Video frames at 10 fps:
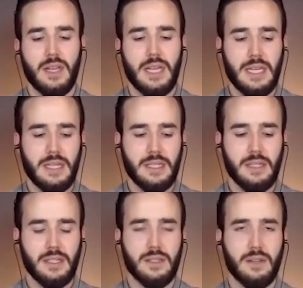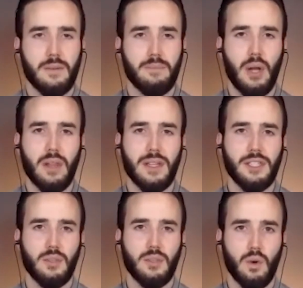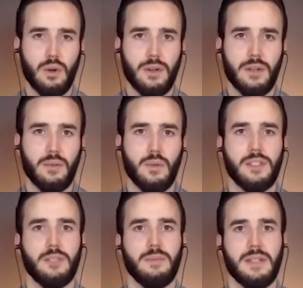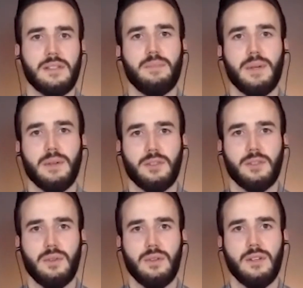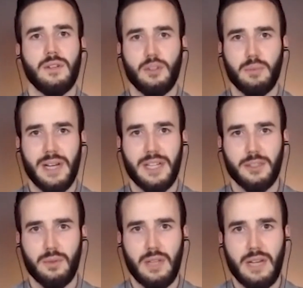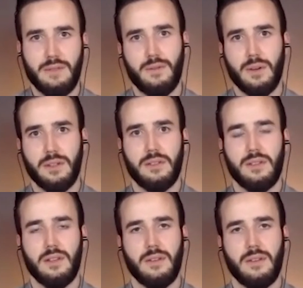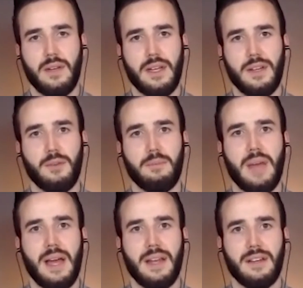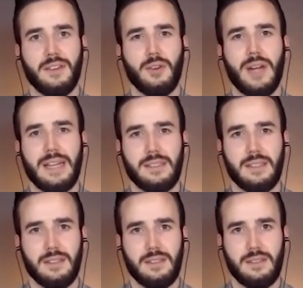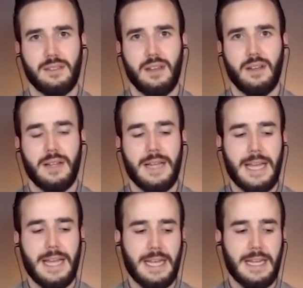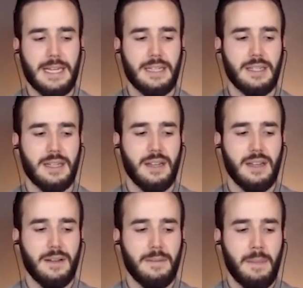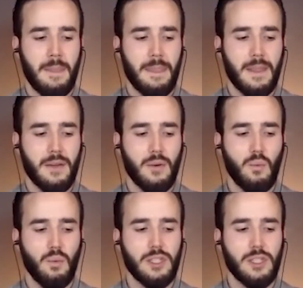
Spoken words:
is this Polynesian word which means spiritual, supernatural life force, right? Your mana, your essence. And we